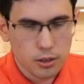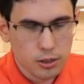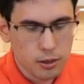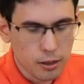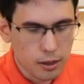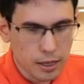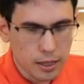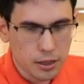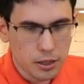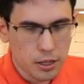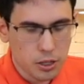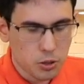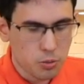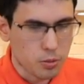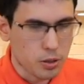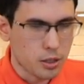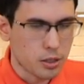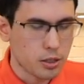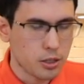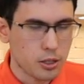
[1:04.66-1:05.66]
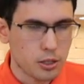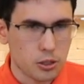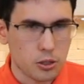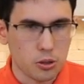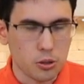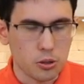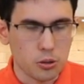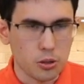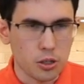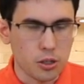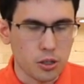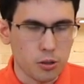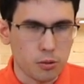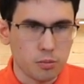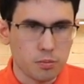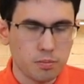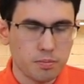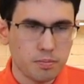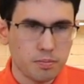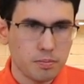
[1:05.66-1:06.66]
like this one, to
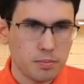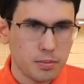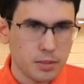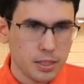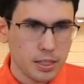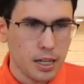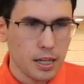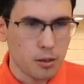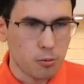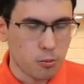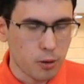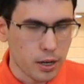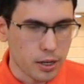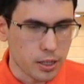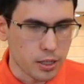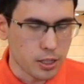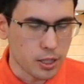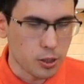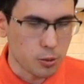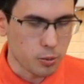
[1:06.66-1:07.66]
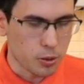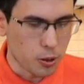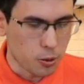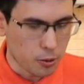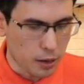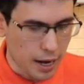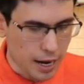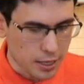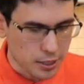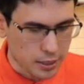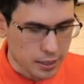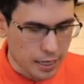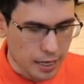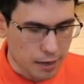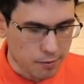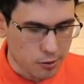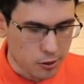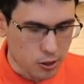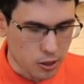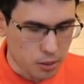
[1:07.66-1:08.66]
get it ready since we don't actually
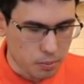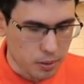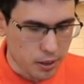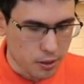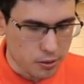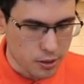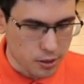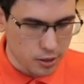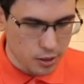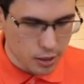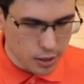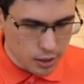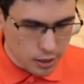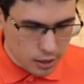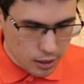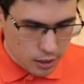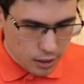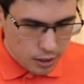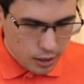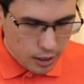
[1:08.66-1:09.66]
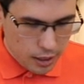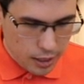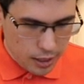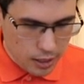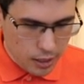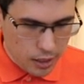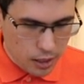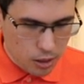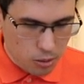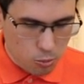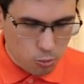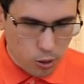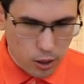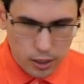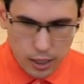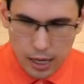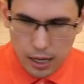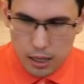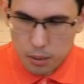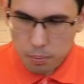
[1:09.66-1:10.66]
have garlic powder. And then 1
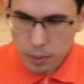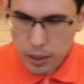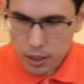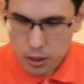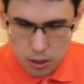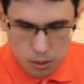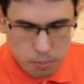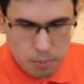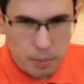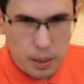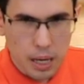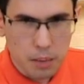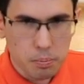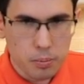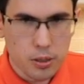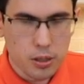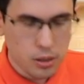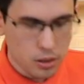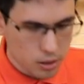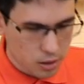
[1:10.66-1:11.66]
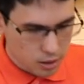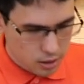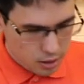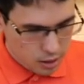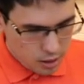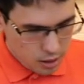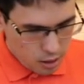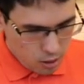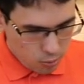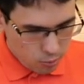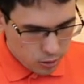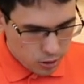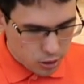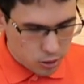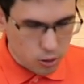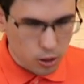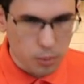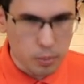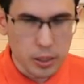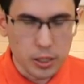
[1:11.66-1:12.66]
jalapeno pepper, which is
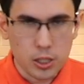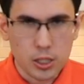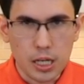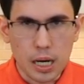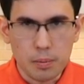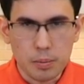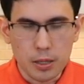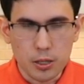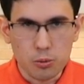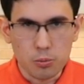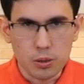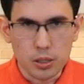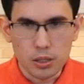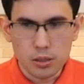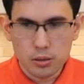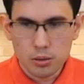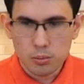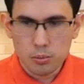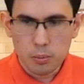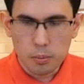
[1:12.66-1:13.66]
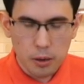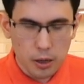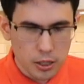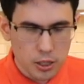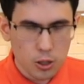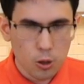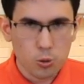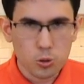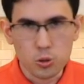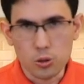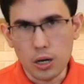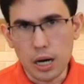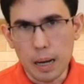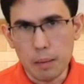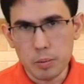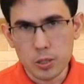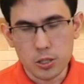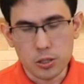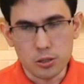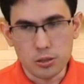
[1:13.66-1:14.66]
going to be chopped as well, but it's also
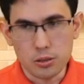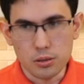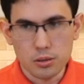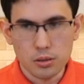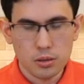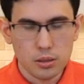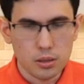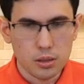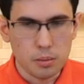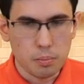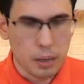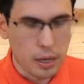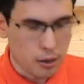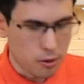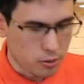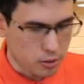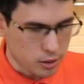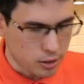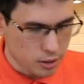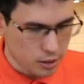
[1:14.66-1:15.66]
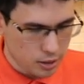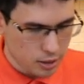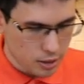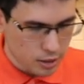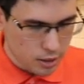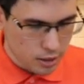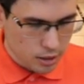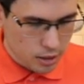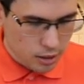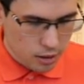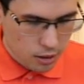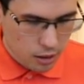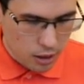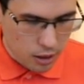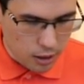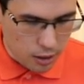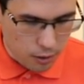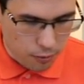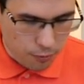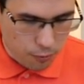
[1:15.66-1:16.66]
optional apparently.
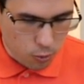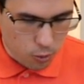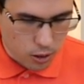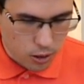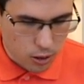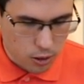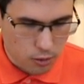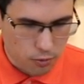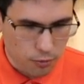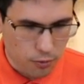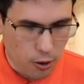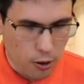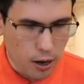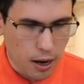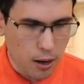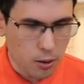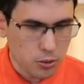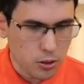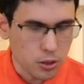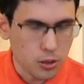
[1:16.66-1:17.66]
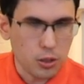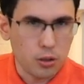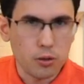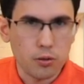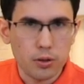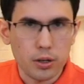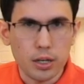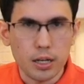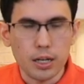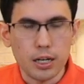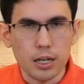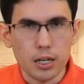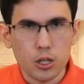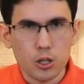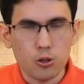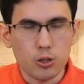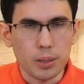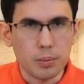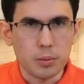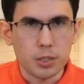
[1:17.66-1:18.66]
4 ounces of
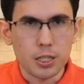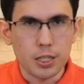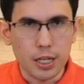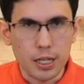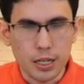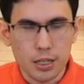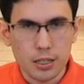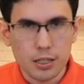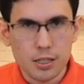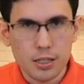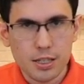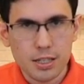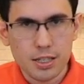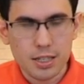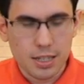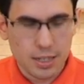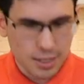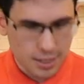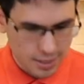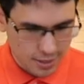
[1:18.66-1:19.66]
cream cheese,